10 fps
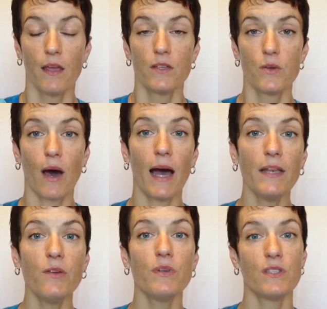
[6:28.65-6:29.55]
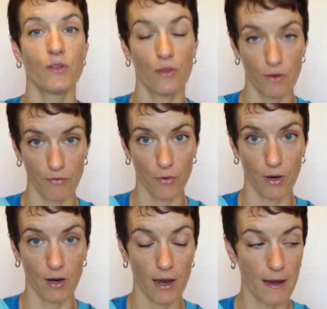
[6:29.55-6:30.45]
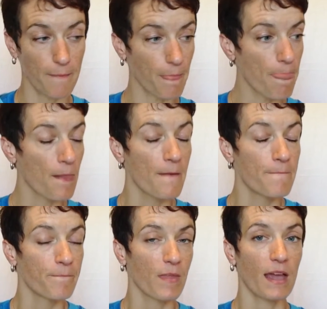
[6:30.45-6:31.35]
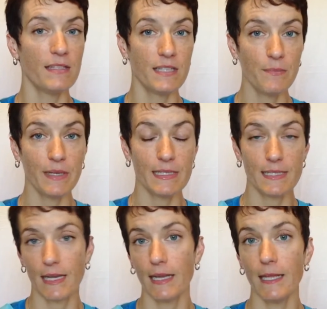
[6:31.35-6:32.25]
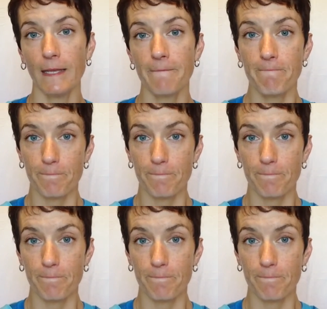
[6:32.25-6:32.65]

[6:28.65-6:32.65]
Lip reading: So I knew what to look for. I did my sighting